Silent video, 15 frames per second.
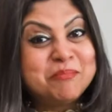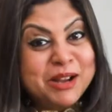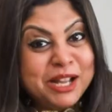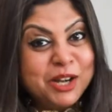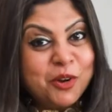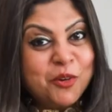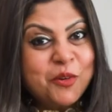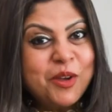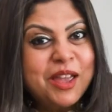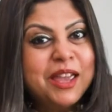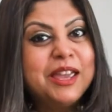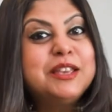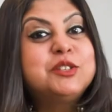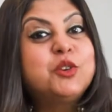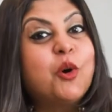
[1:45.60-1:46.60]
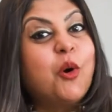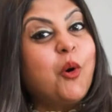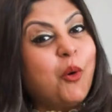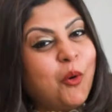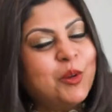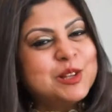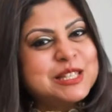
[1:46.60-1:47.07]
Merlot is your
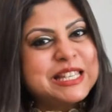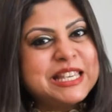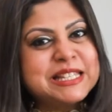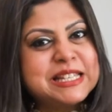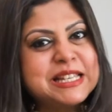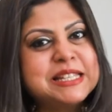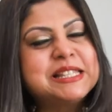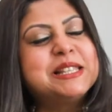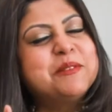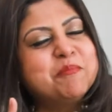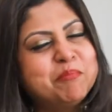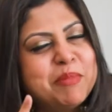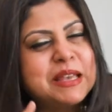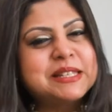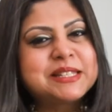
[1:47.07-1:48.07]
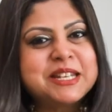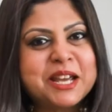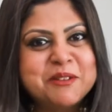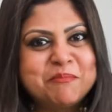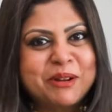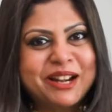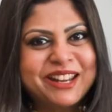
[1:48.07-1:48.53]
all-season best
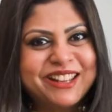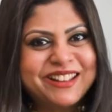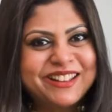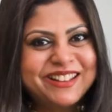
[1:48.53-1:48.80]
time buddy.